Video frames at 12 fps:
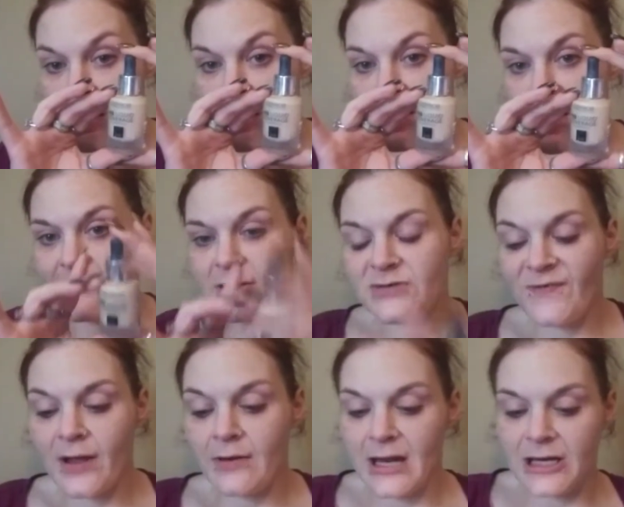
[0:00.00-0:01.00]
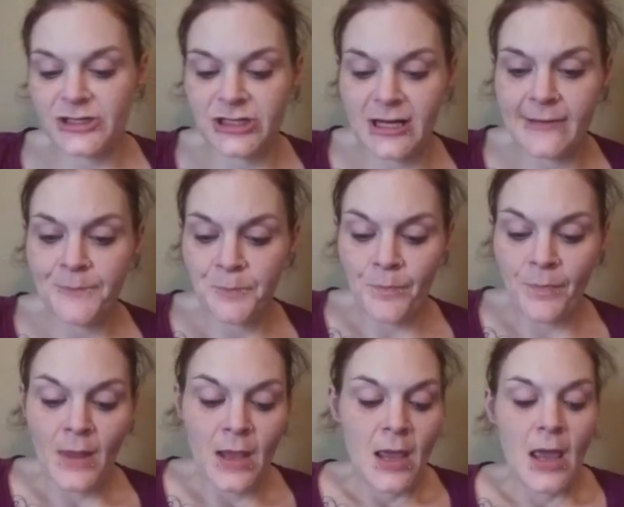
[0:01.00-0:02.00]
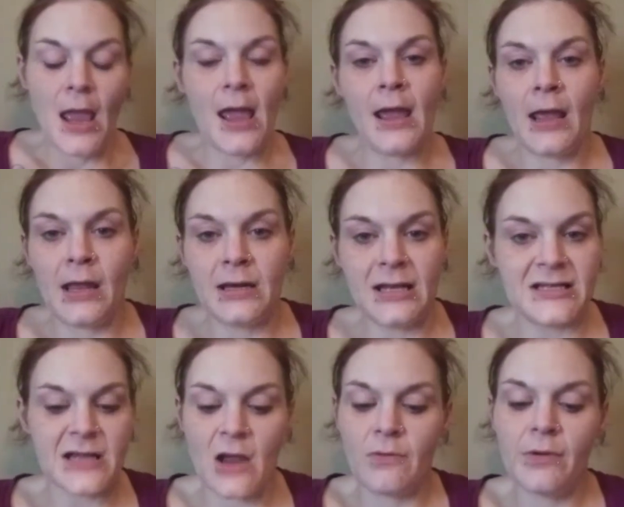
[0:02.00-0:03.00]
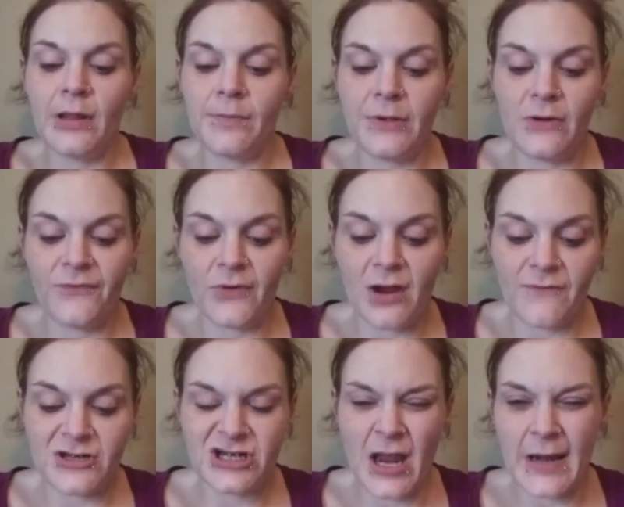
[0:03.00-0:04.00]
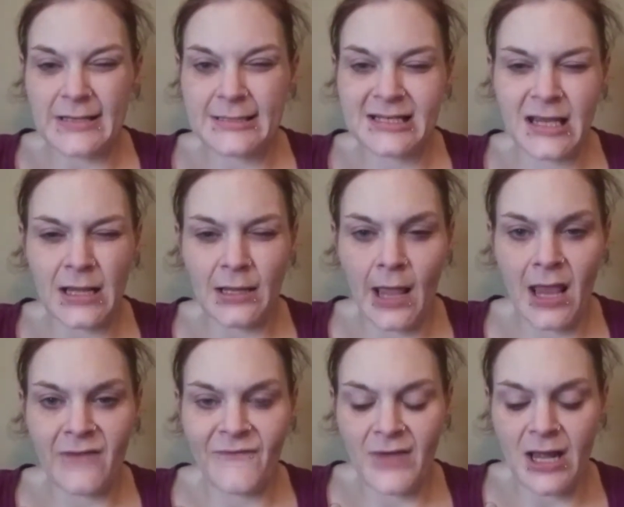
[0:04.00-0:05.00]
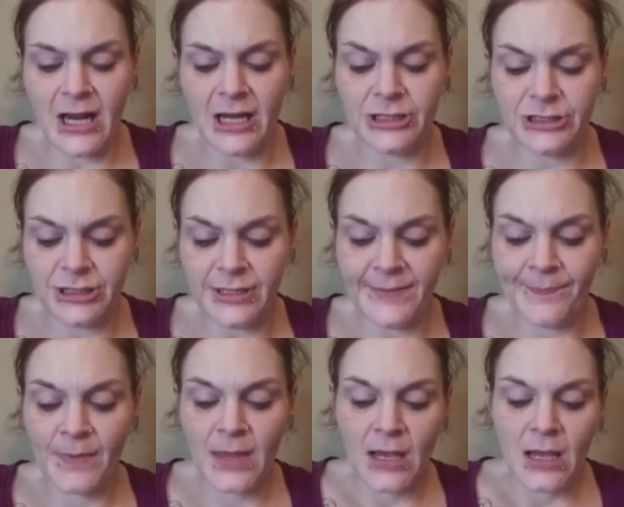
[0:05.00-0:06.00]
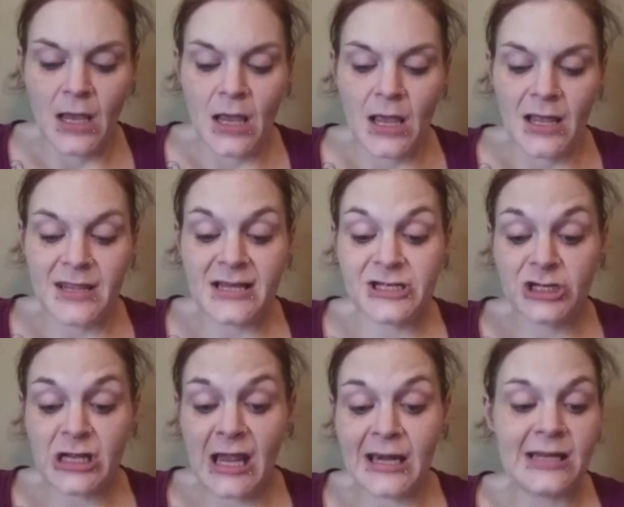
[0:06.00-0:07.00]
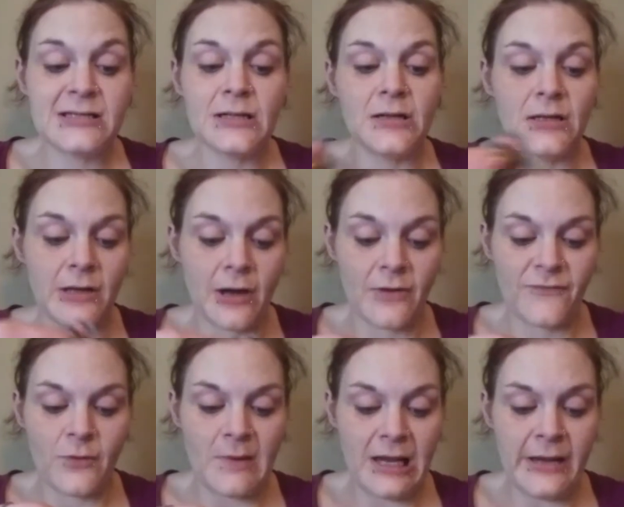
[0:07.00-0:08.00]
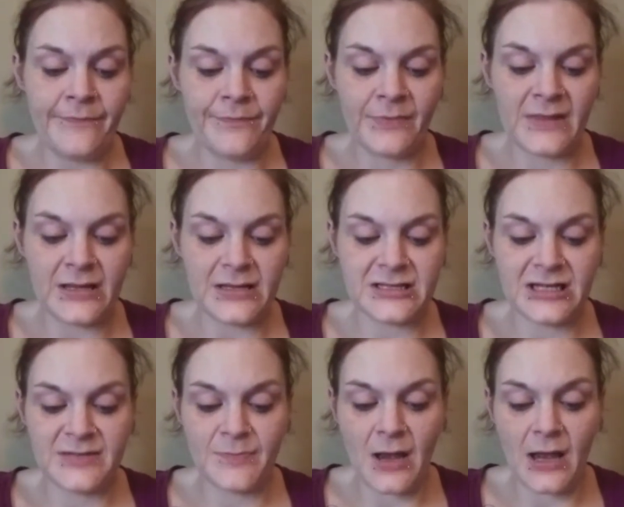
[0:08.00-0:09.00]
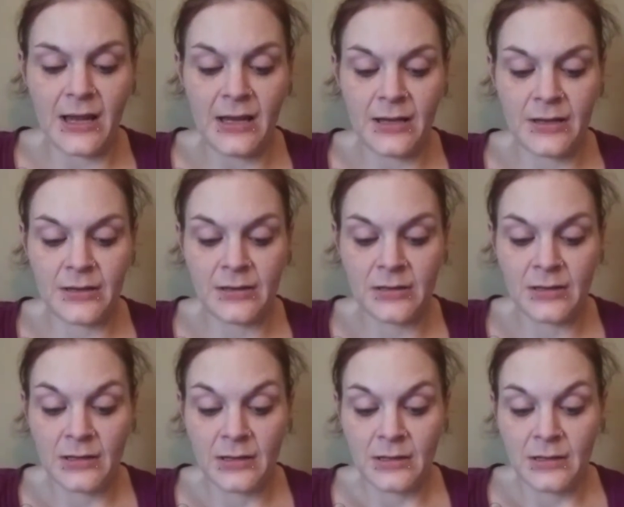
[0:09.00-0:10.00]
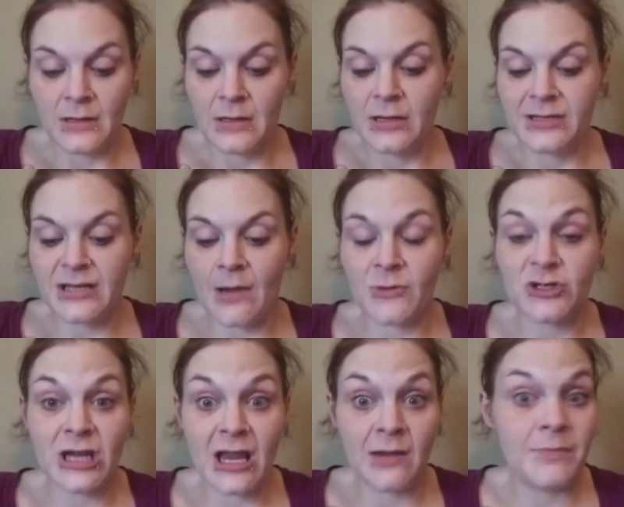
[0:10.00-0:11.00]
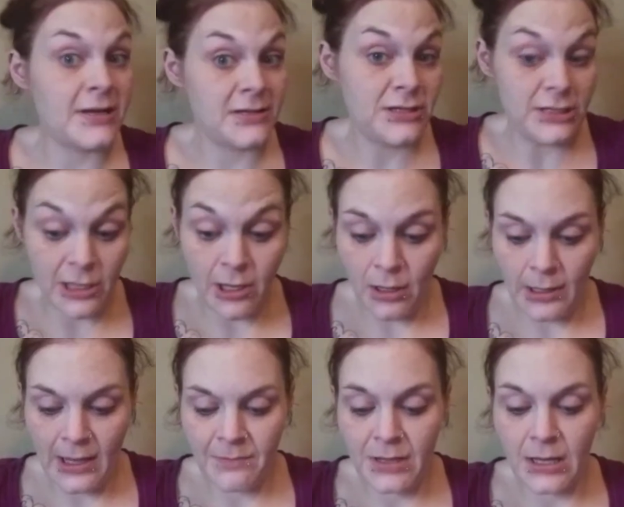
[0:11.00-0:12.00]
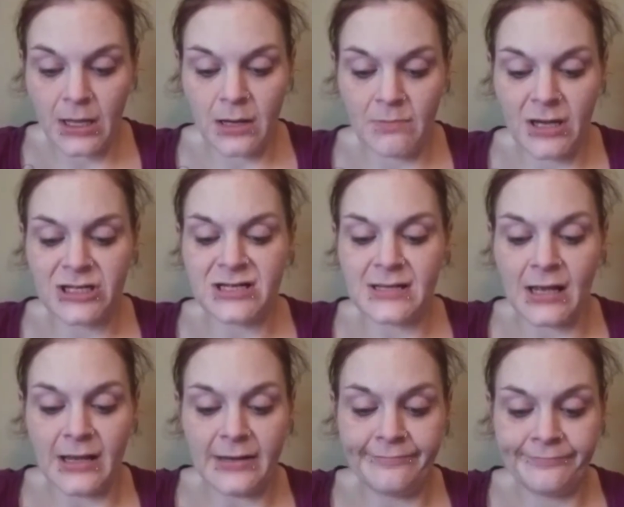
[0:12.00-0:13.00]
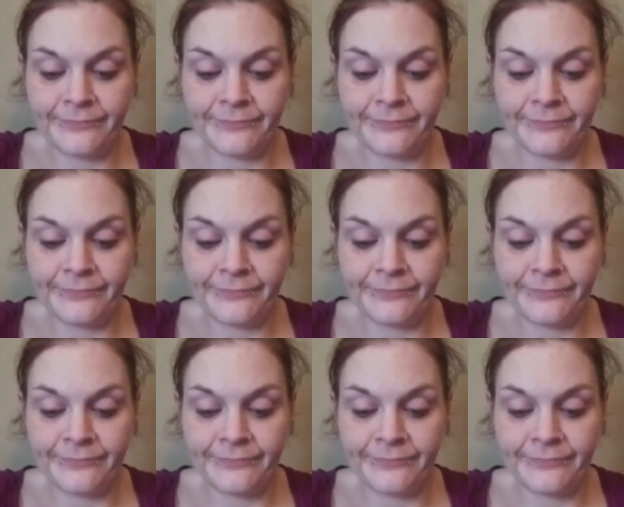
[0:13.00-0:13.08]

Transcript: Coverage Foundation. And it's got really beautiful coverage, kind of skin-like finish. This shade is a little dark for me. This is my summer shade, but your girl ain't been getting much sun.